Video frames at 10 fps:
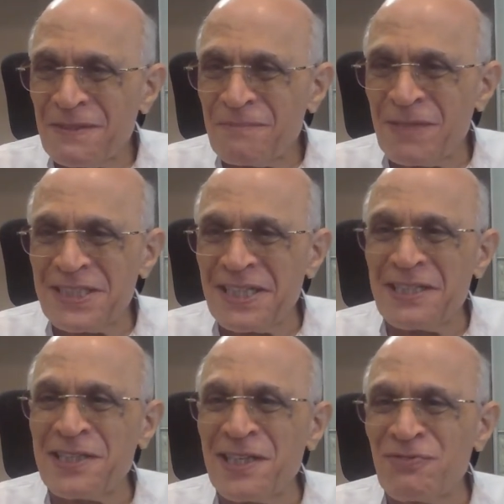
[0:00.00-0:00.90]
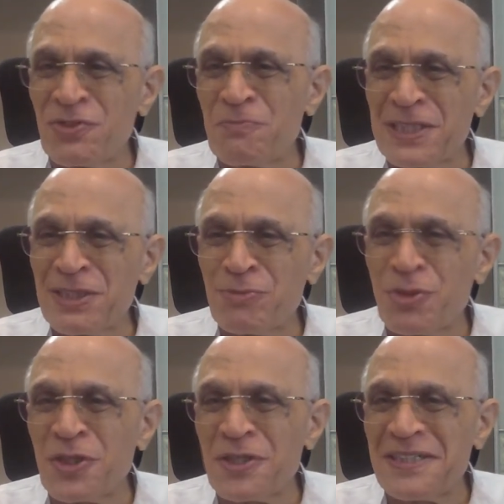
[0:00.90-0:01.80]
but then it gives you much
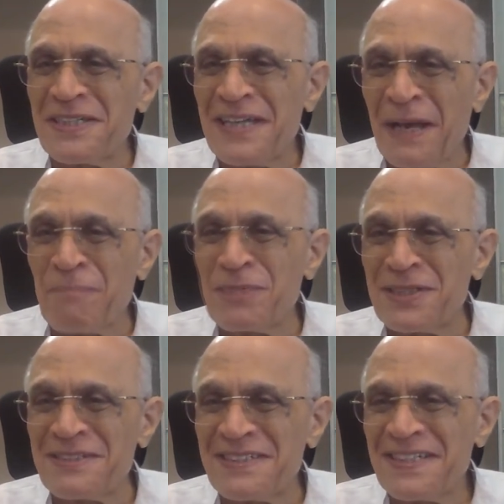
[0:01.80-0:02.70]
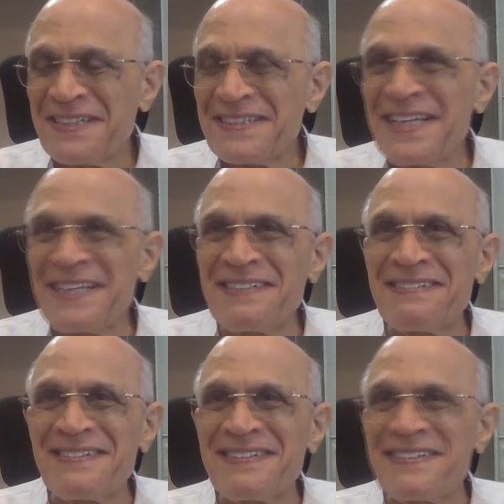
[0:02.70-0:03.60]
more happiness than
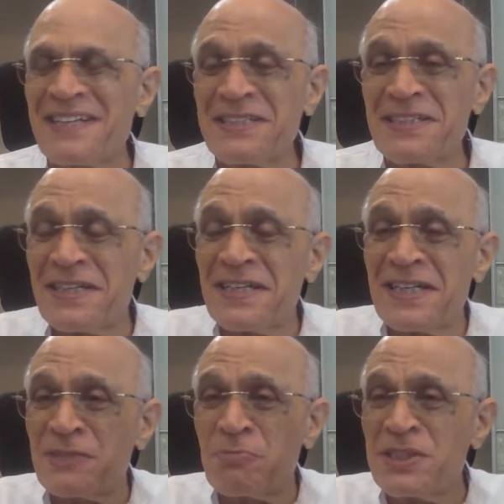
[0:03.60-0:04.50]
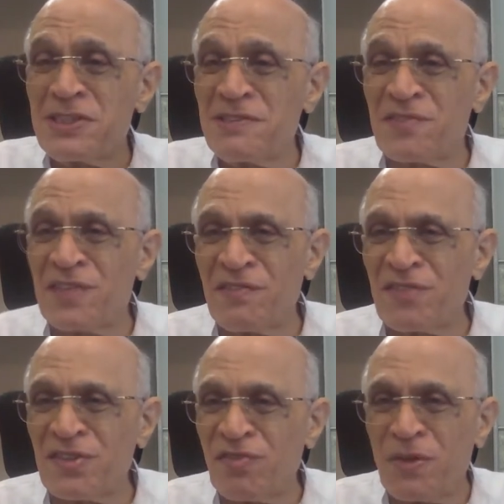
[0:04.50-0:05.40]
getting an expensive
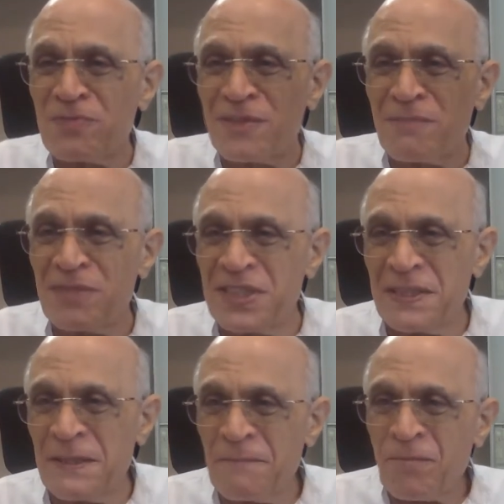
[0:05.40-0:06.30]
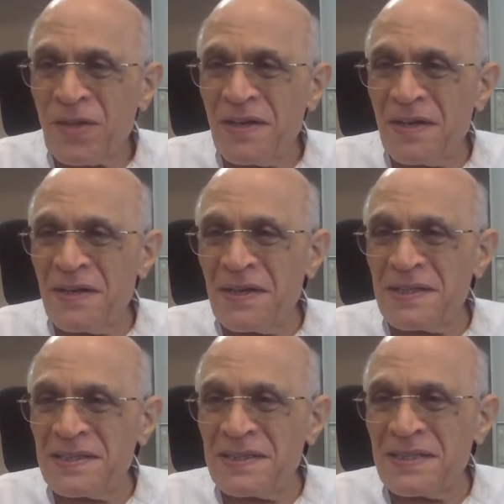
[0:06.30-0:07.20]
gift from somebody
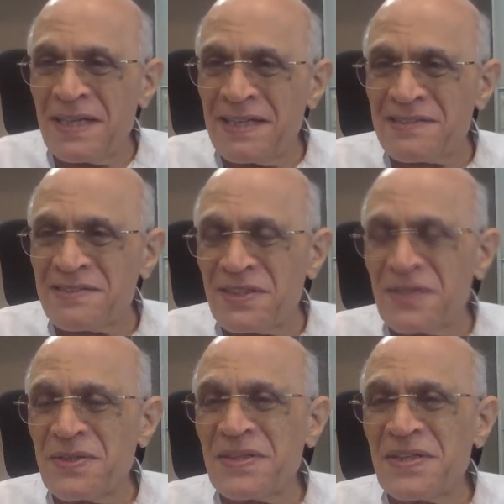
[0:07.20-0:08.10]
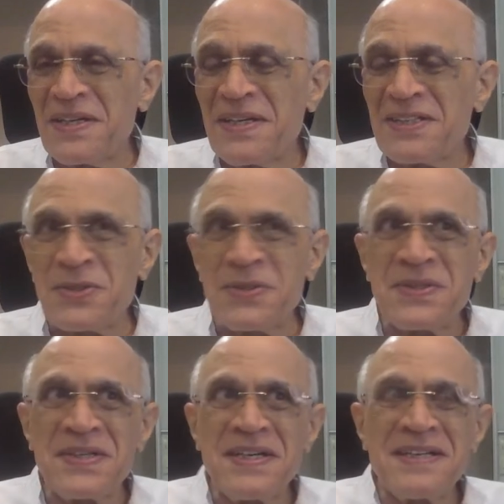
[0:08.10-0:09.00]
else. So
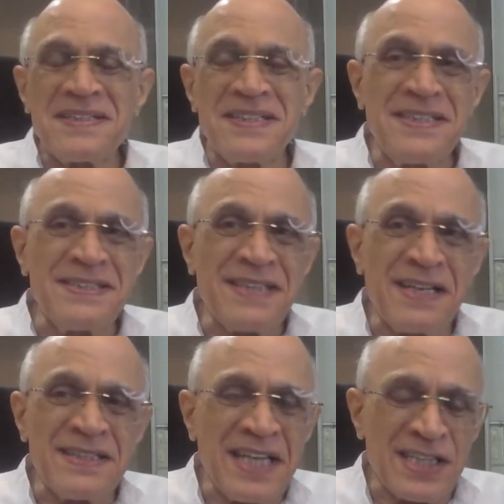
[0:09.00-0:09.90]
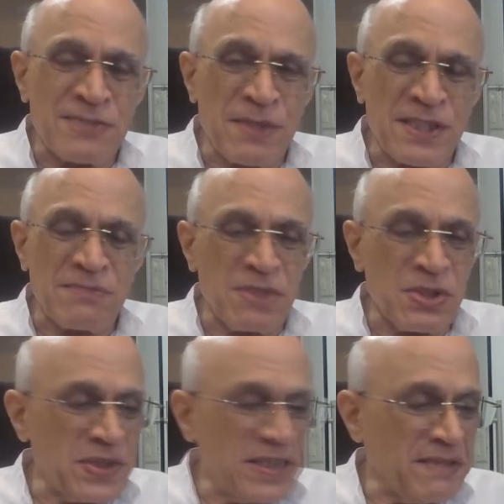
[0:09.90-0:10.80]
these are the aspects
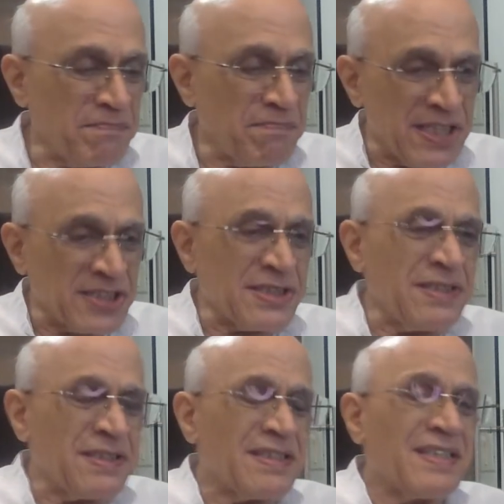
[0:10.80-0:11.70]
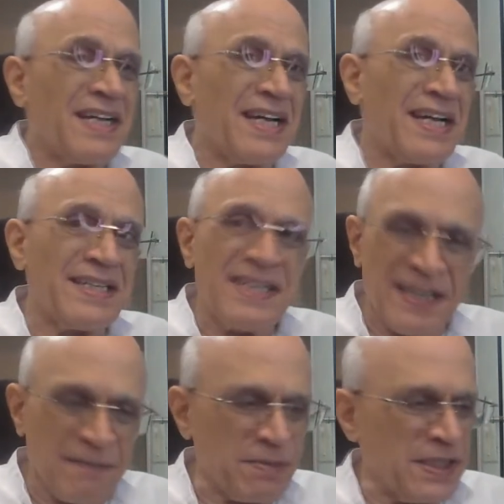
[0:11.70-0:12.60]
between pleasure and
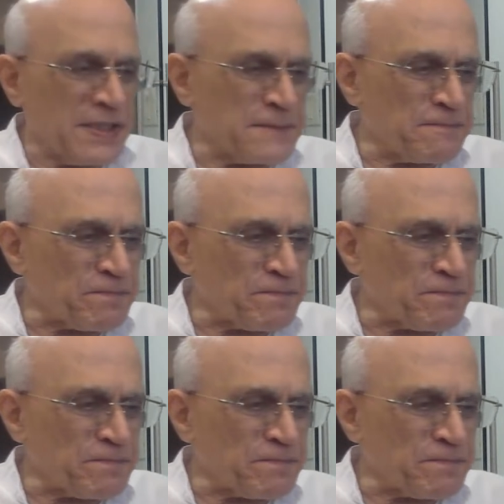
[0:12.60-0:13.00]
happiness.